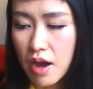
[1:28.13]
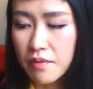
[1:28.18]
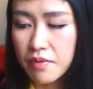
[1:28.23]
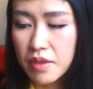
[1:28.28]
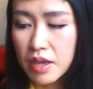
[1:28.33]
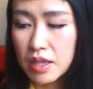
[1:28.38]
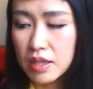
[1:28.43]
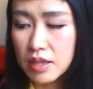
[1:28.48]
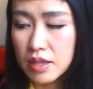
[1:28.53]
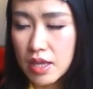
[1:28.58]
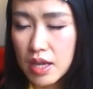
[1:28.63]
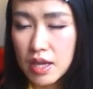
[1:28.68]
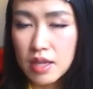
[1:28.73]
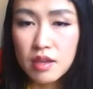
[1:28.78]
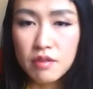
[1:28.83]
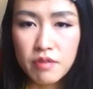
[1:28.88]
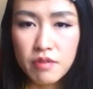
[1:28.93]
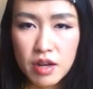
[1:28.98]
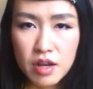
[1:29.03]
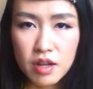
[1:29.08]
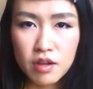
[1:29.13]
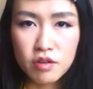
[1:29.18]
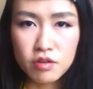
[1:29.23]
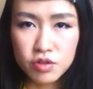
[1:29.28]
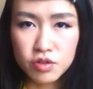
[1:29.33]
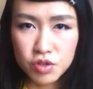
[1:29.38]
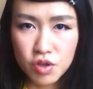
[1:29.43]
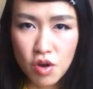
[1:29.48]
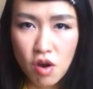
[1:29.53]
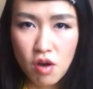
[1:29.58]
And it did a really
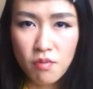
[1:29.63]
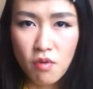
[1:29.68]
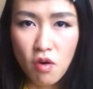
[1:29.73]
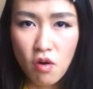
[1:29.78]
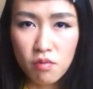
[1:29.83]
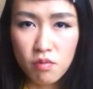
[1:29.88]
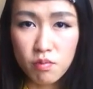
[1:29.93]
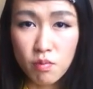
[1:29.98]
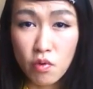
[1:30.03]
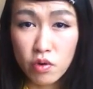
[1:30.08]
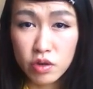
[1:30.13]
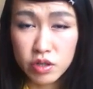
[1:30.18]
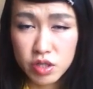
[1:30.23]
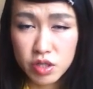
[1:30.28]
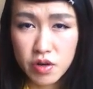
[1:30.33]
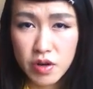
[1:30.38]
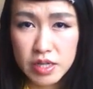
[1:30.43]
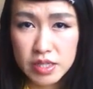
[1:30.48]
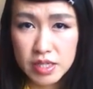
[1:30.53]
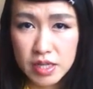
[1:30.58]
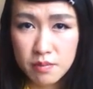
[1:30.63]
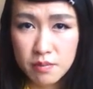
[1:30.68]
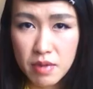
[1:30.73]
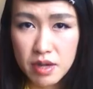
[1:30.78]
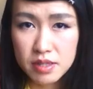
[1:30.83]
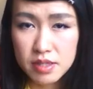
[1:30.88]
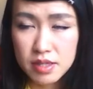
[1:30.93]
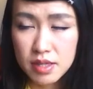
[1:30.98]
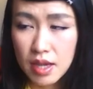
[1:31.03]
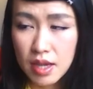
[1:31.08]
good job of moisturizing
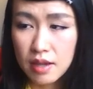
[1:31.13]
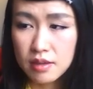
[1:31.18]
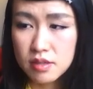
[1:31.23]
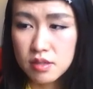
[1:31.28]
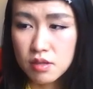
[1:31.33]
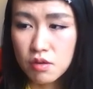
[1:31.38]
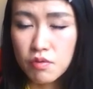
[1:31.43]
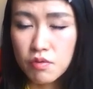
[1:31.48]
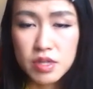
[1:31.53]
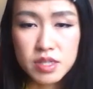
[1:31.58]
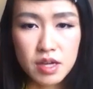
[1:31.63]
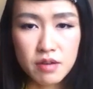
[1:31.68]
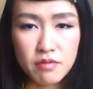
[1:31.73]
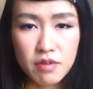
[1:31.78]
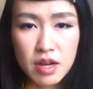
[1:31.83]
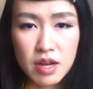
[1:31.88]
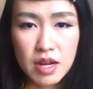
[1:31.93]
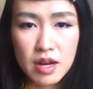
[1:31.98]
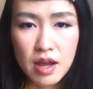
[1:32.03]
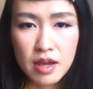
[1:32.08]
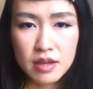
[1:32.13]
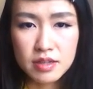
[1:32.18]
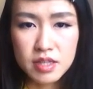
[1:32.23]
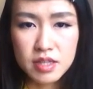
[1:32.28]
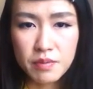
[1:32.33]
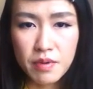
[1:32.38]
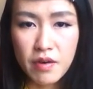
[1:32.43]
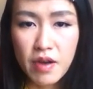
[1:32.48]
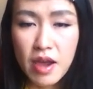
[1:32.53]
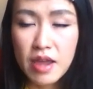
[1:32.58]
my skin, so which I really liked
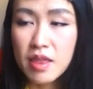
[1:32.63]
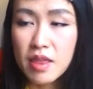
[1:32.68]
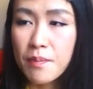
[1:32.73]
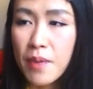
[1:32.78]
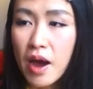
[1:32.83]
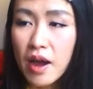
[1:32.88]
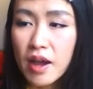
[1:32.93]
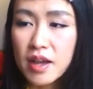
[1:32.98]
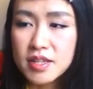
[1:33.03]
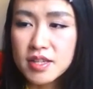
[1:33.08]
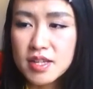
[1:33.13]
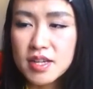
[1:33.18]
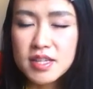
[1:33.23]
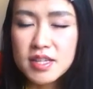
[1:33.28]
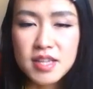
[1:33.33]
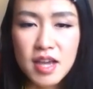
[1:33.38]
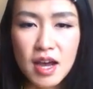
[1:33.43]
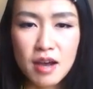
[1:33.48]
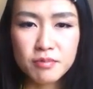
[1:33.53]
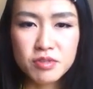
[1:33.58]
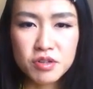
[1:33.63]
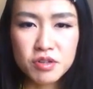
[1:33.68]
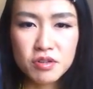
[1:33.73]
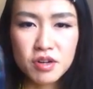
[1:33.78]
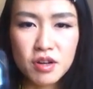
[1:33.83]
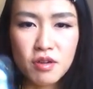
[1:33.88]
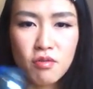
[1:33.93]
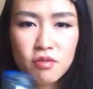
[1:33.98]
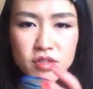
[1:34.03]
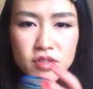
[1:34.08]
about. And the packaging is
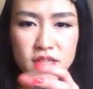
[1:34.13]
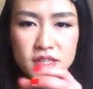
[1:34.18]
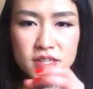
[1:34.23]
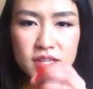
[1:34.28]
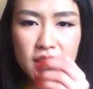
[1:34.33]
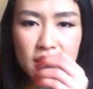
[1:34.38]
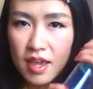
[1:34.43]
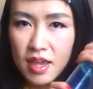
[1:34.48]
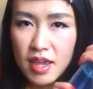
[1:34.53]
absolutely gorgeous.